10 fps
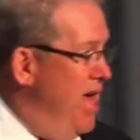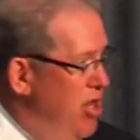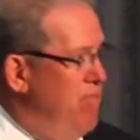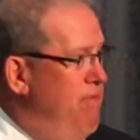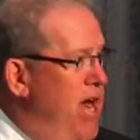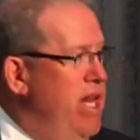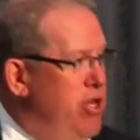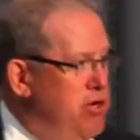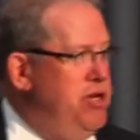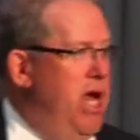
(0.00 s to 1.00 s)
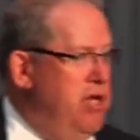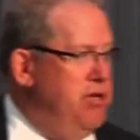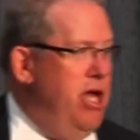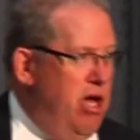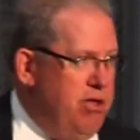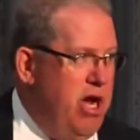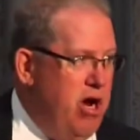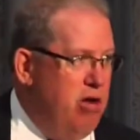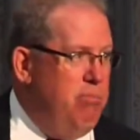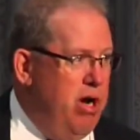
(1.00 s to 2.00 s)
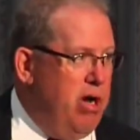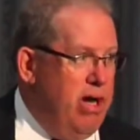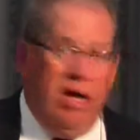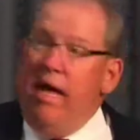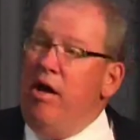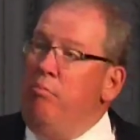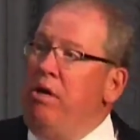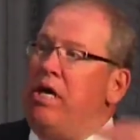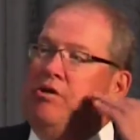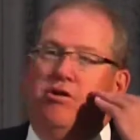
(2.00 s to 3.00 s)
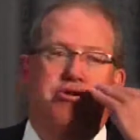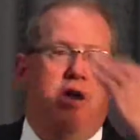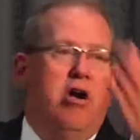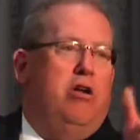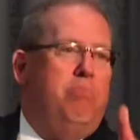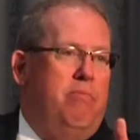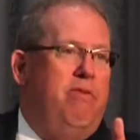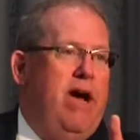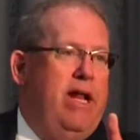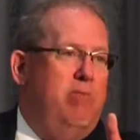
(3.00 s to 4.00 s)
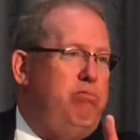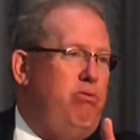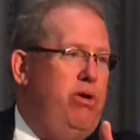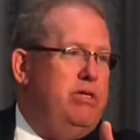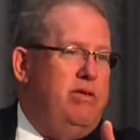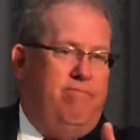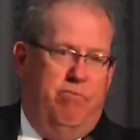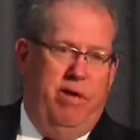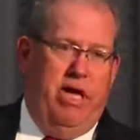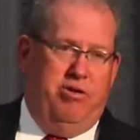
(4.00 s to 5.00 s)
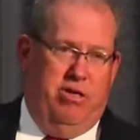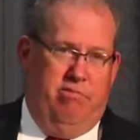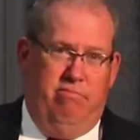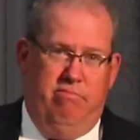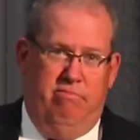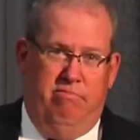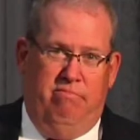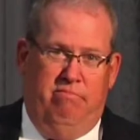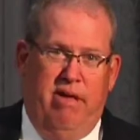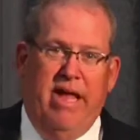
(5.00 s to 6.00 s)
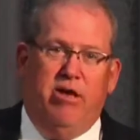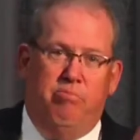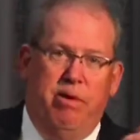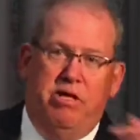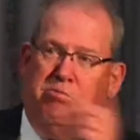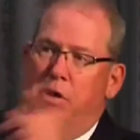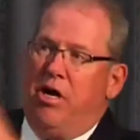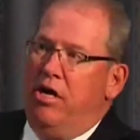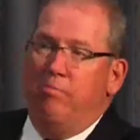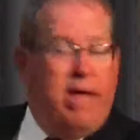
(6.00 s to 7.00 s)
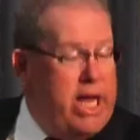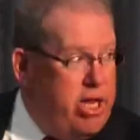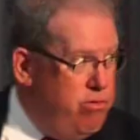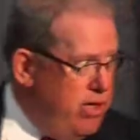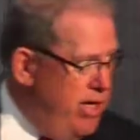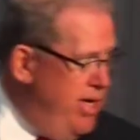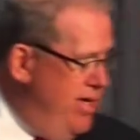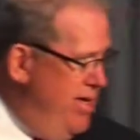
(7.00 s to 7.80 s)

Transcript: And they're finding they're changing healthcare in America because they're starting to provide employees information, and they're benchmarking them annually.